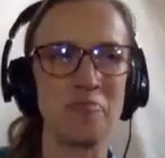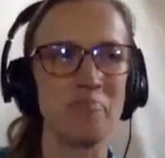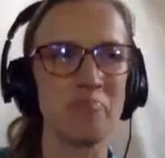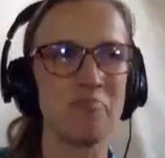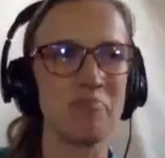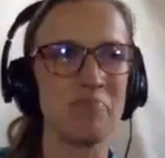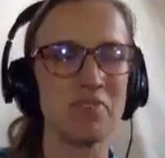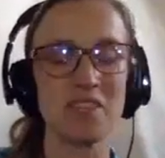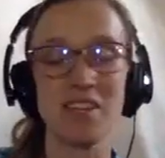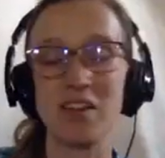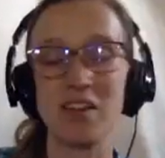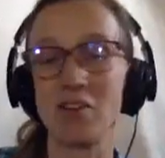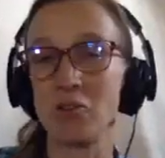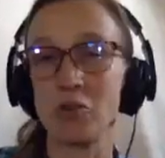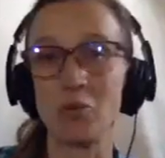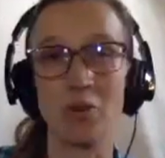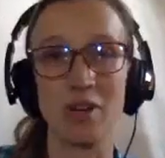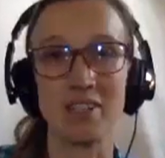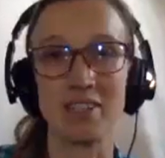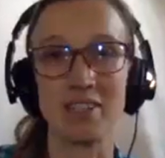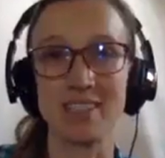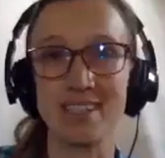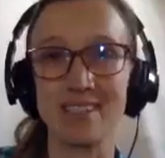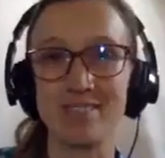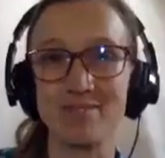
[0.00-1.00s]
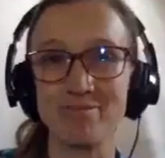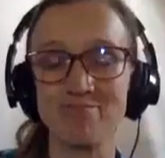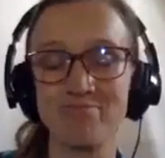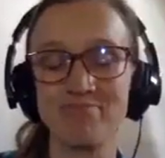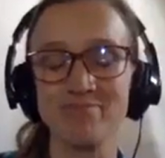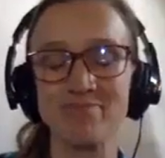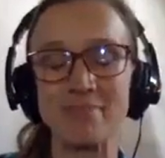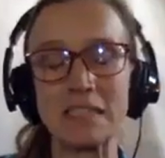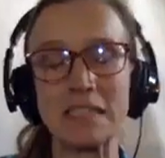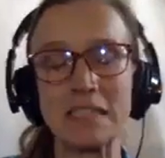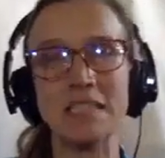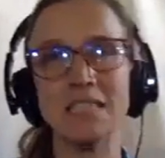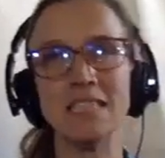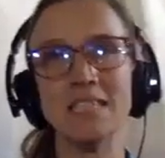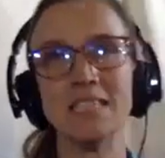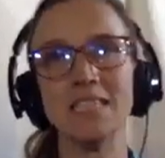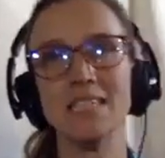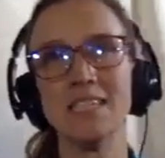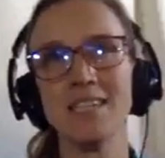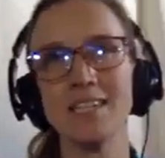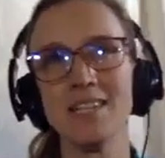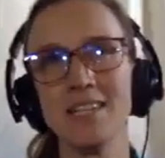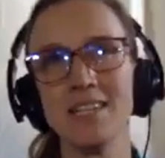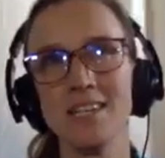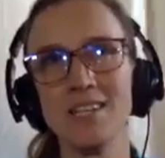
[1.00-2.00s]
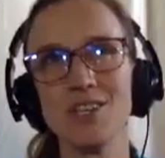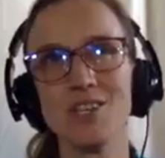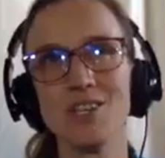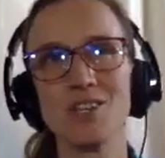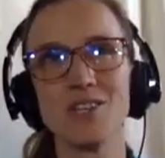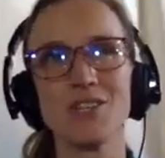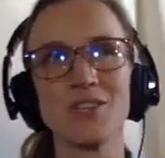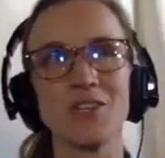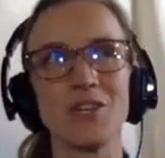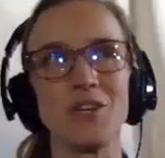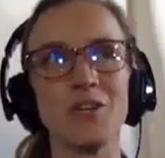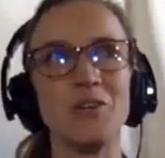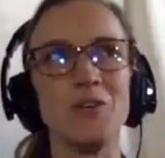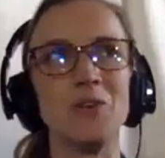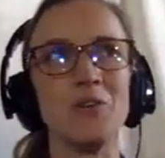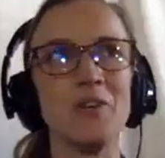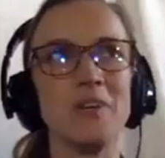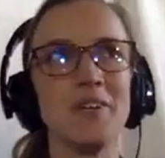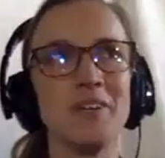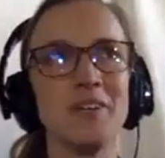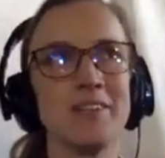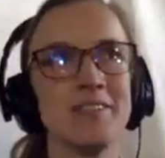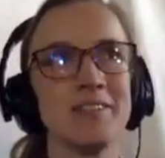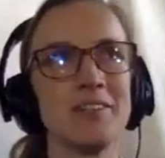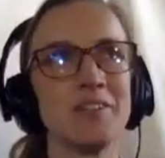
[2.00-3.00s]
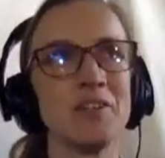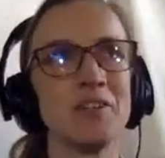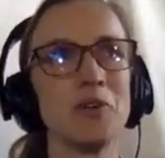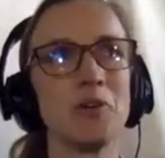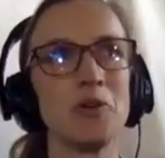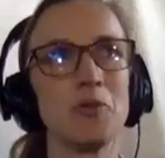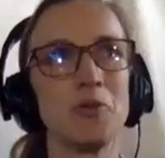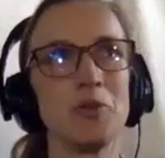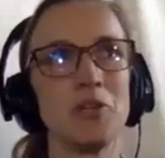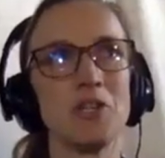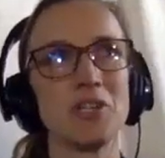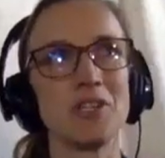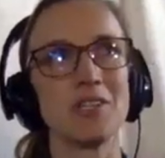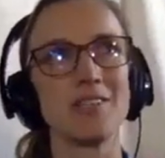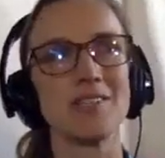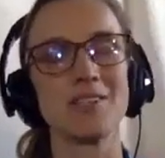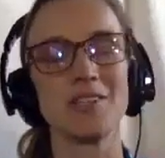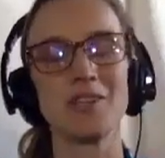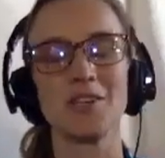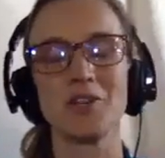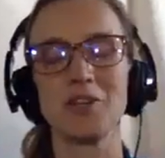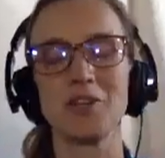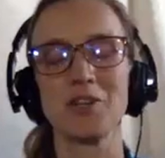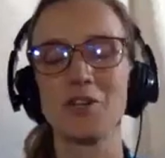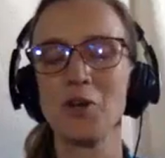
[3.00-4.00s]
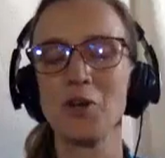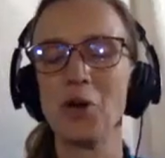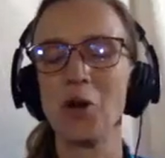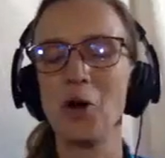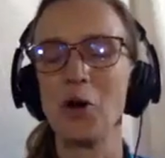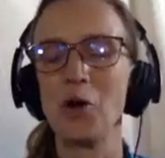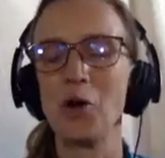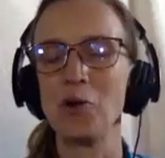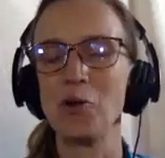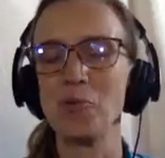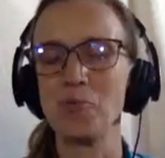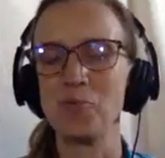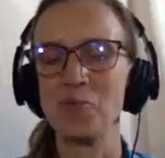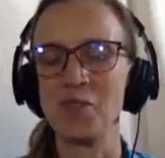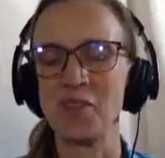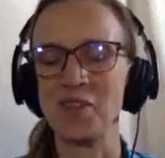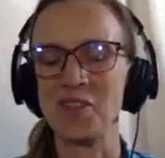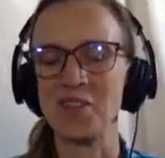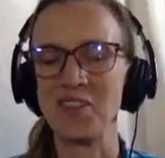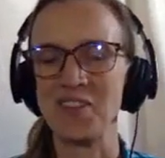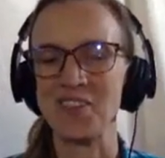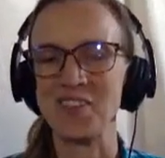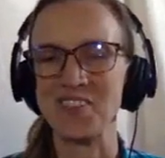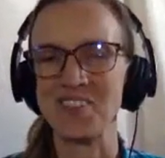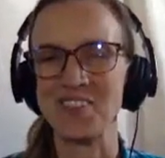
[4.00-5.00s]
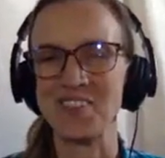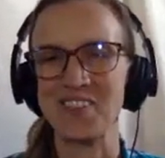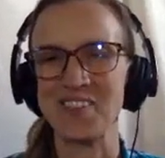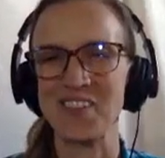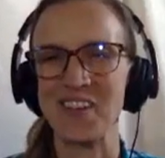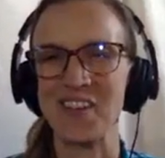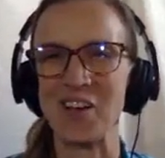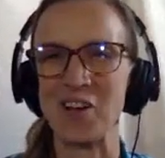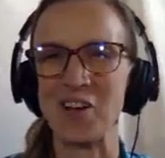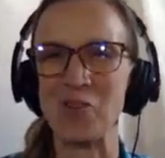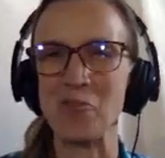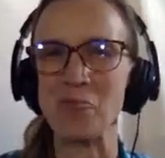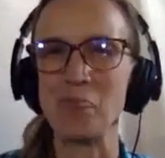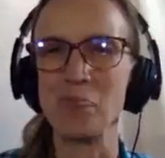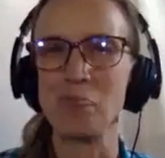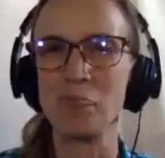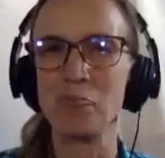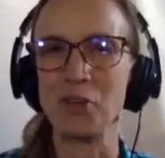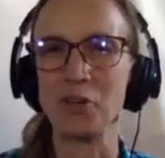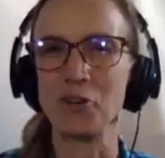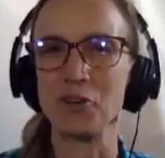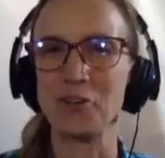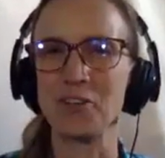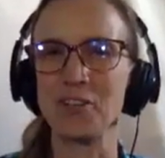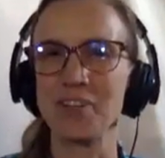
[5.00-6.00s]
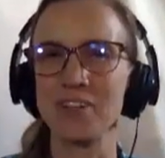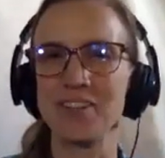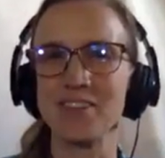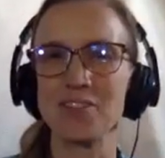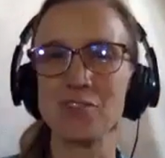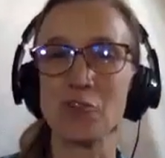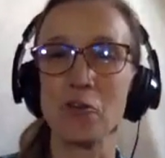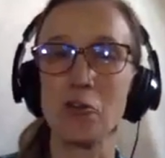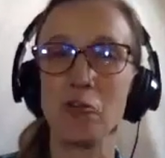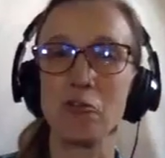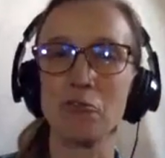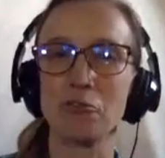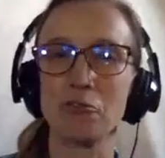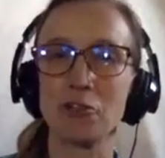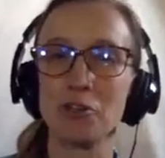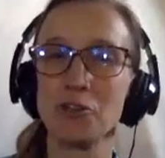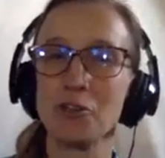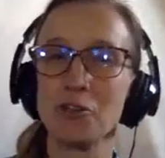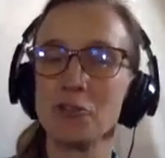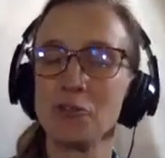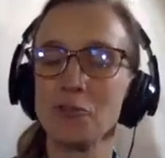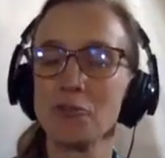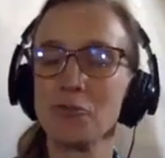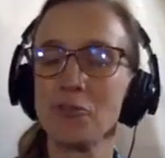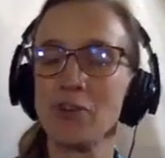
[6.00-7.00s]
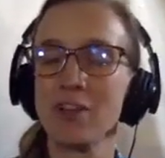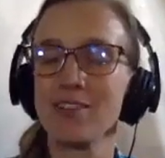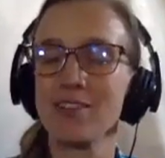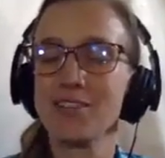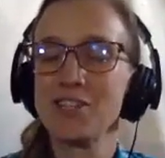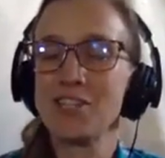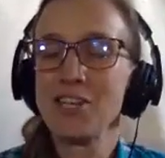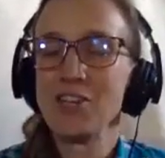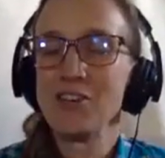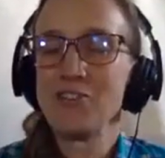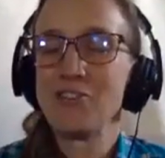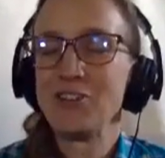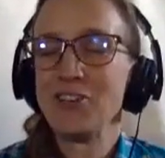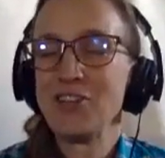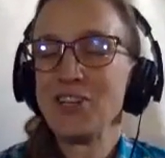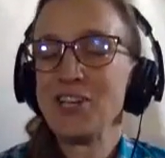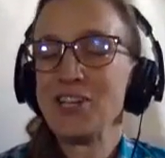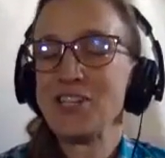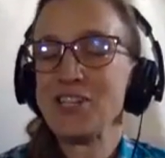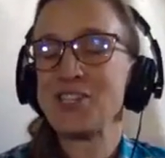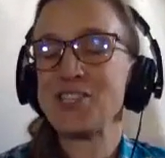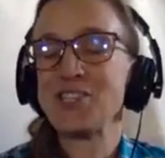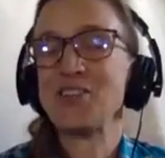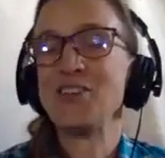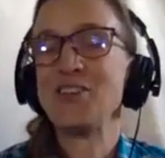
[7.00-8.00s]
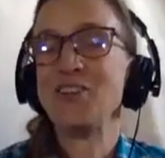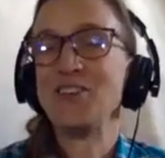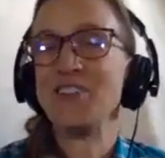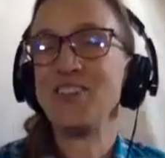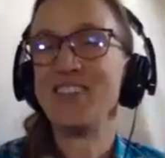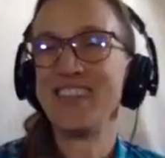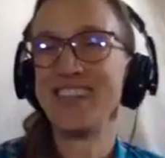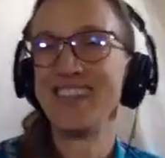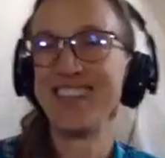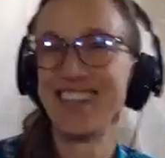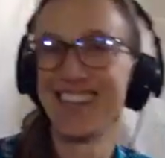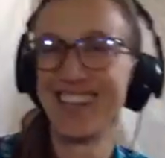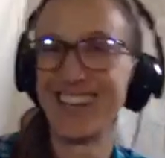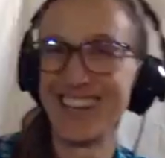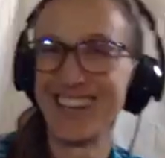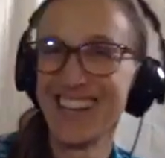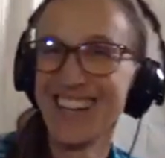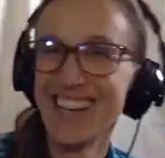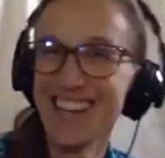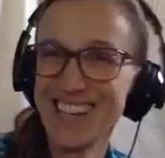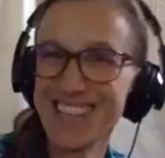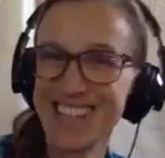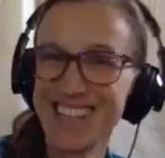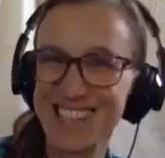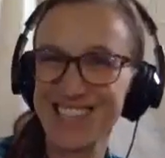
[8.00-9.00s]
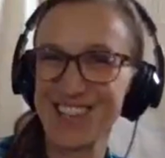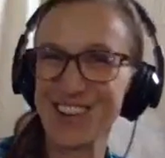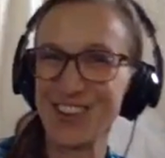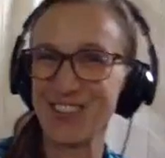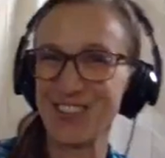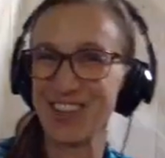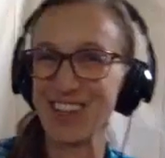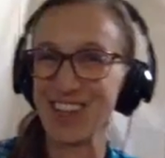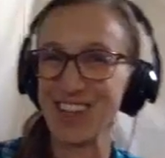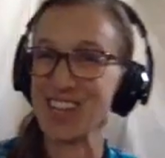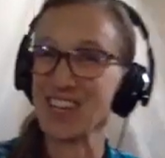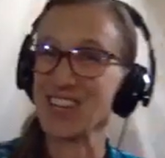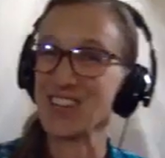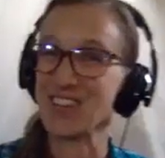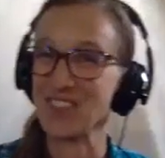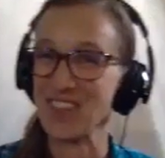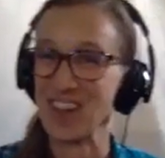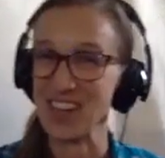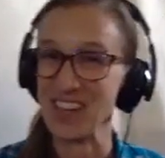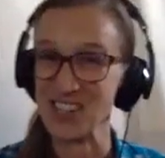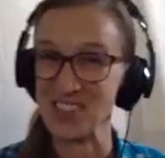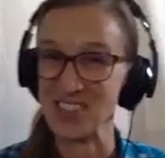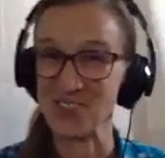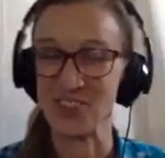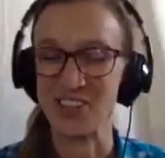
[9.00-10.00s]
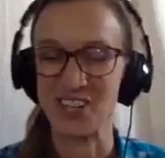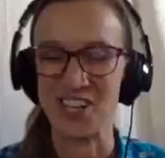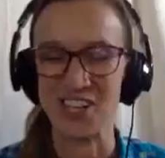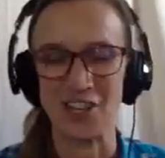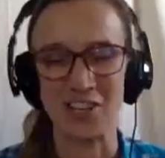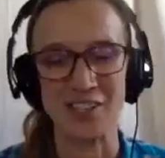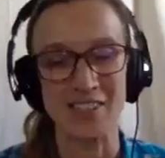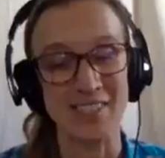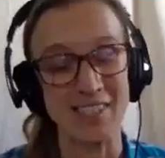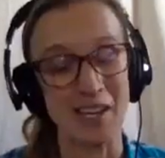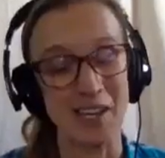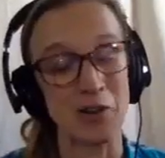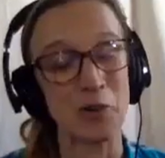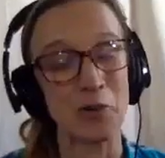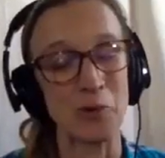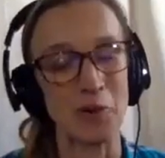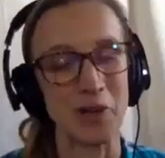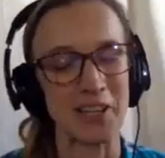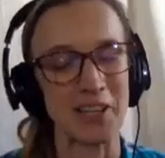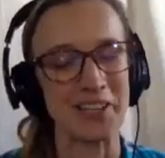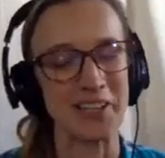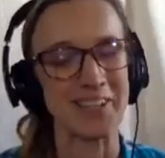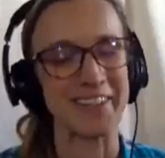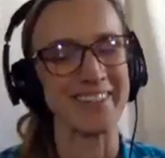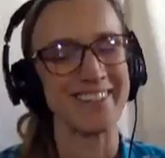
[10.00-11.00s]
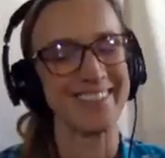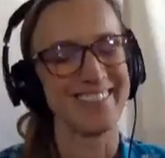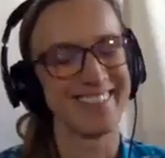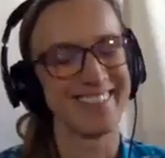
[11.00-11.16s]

sound quality. So we just hope that this period is over relatively soon so we can get back to working on sound quality.